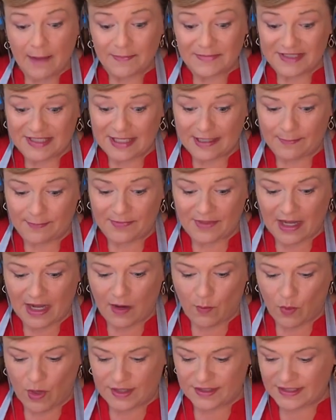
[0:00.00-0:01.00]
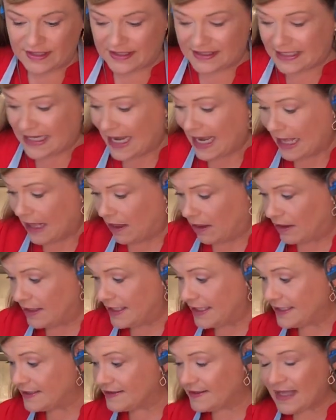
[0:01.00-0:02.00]
tip that I want to tell
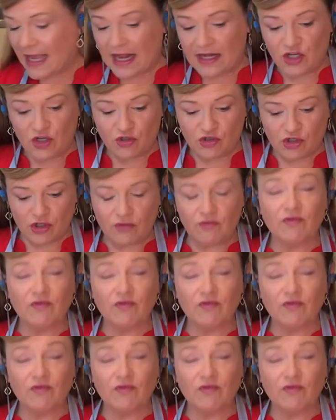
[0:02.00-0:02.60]
is that you should